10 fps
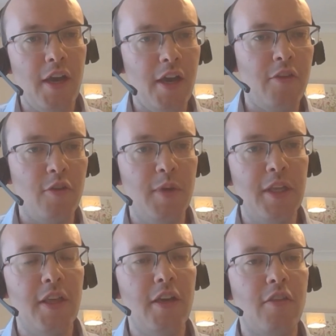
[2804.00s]

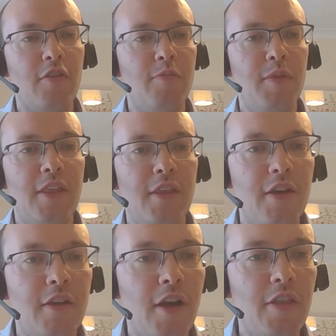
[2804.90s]
assuming that it sort of meets
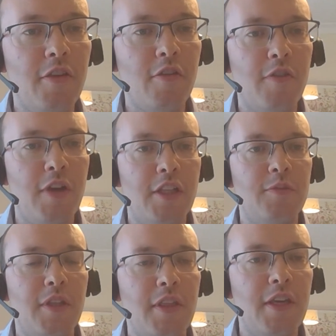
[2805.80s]
the other sort of
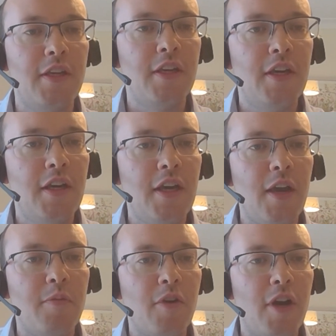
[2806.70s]
eligibility
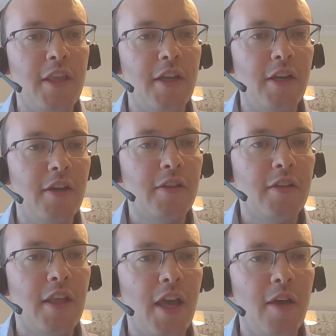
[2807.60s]
criteria,
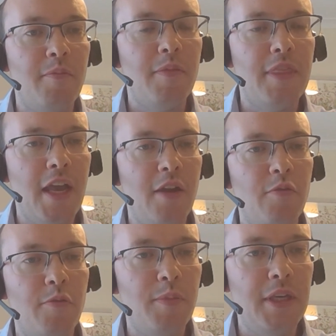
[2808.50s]
then it
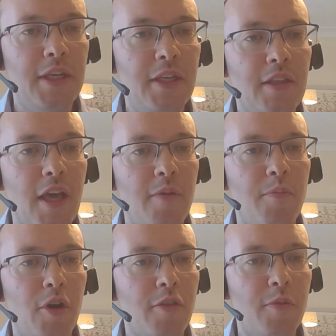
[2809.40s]
would be
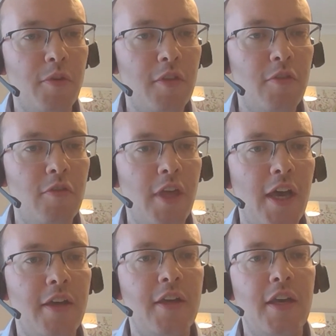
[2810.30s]
possible to do
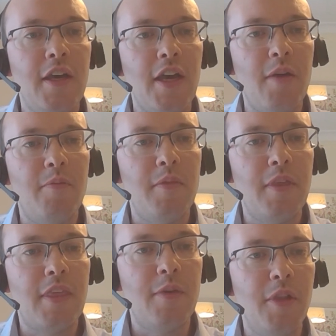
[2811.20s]
that.
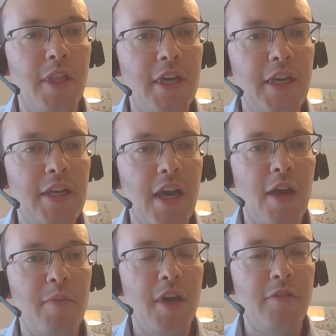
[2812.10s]
Similarly,
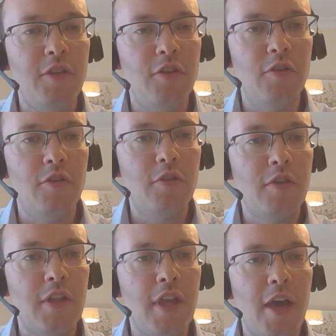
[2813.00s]
if you
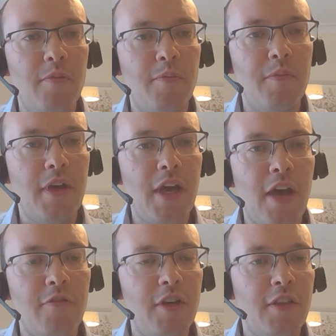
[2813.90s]

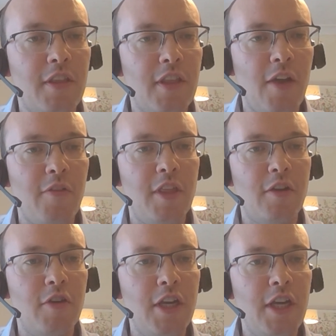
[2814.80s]
have a
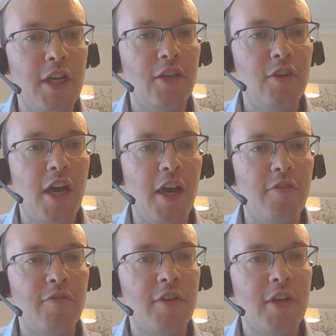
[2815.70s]
degree and you have